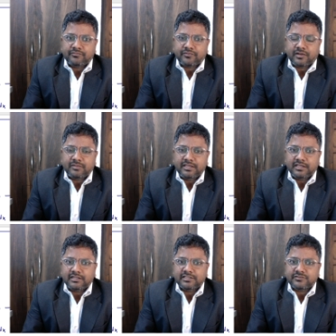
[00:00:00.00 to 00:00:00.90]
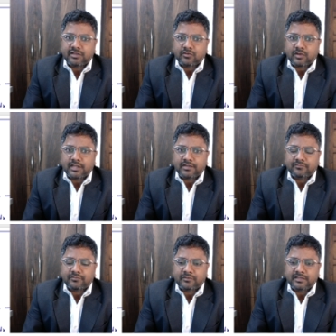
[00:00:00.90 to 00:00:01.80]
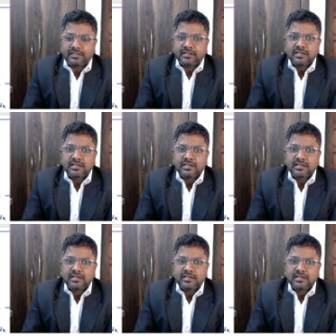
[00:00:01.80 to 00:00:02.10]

from here, this will collide from here.